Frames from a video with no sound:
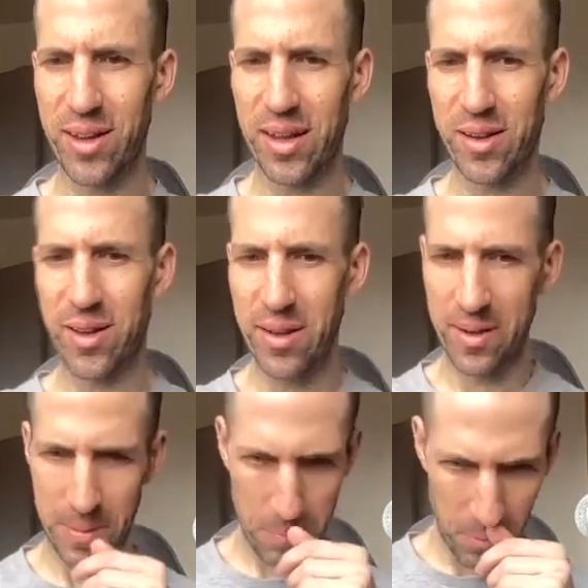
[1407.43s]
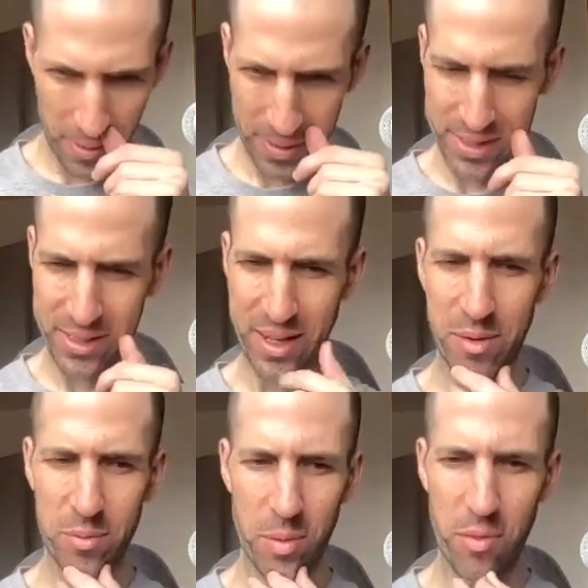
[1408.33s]
like his, more to
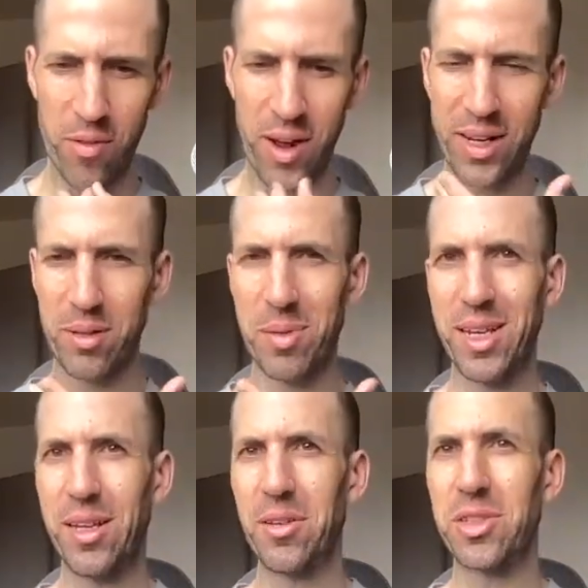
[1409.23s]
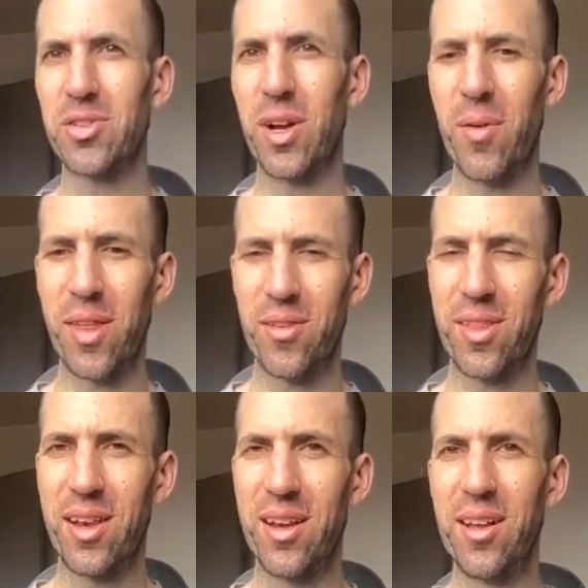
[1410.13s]
like to provide something to illustrate rather
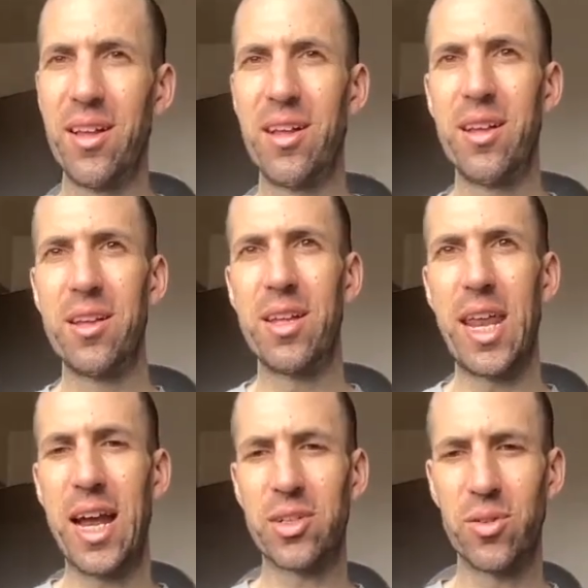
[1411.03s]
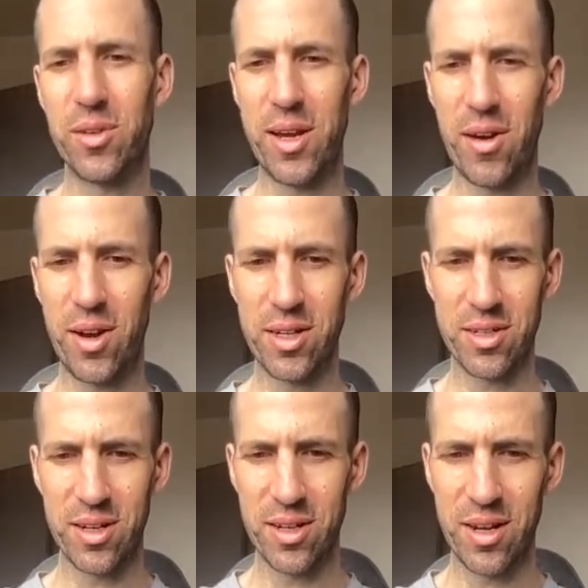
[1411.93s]
than an actual
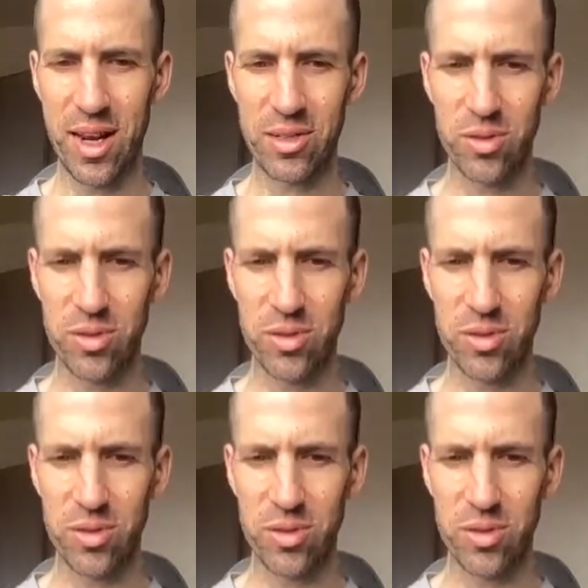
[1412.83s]
narration, an actual